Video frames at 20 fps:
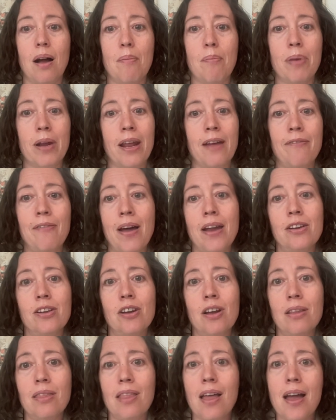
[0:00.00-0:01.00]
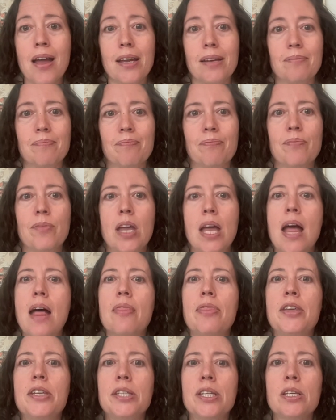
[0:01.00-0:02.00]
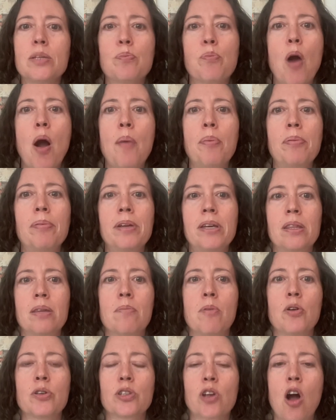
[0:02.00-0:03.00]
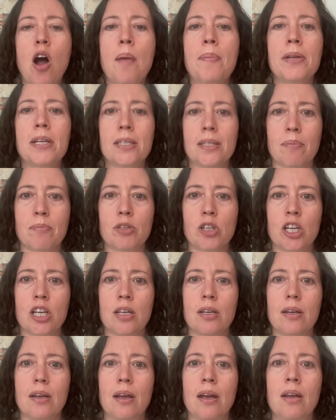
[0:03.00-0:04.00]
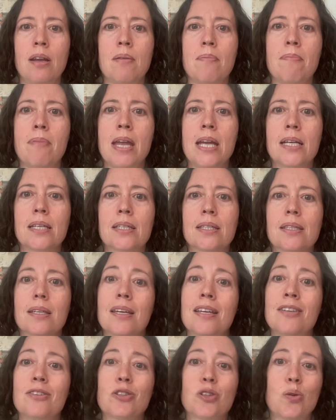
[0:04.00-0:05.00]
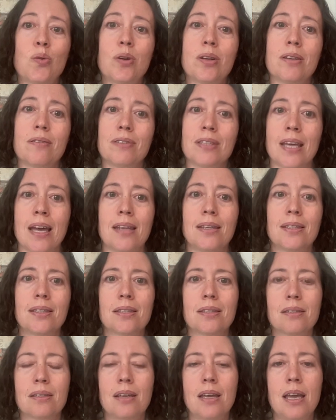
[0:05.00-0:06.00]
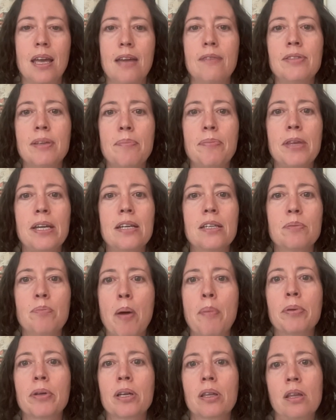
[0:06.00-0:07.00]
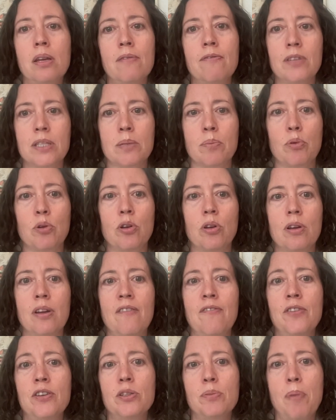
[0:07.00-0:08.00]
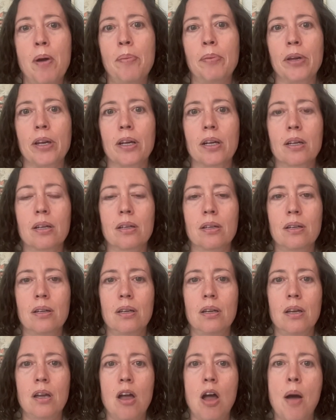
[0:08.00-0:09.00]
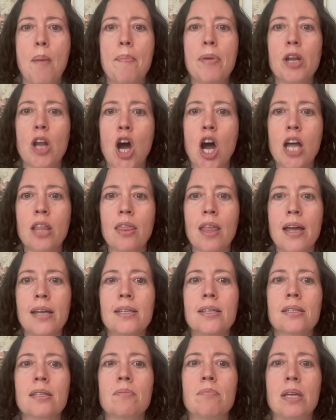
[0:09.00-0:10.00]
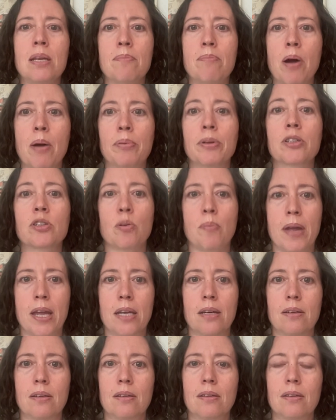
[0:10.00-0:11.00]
But I found it online. This is probably the most common assumption, and it makes intuitive sense. If something is publicly visible, it feels public. But online doesn't mean public domain.